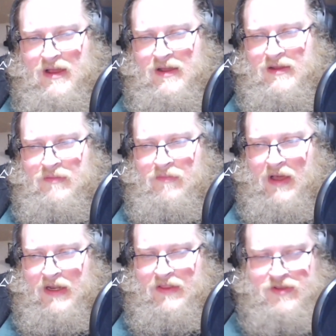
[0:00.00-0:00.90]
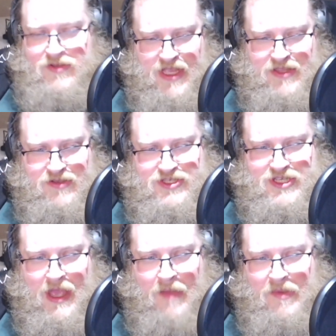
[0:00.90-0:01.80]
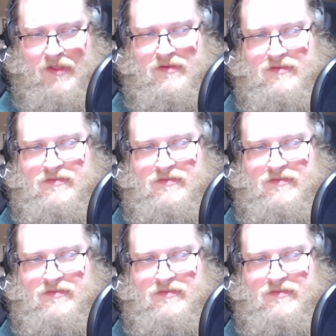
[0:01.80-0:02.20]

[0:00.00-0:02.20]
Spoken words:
And it does scare me.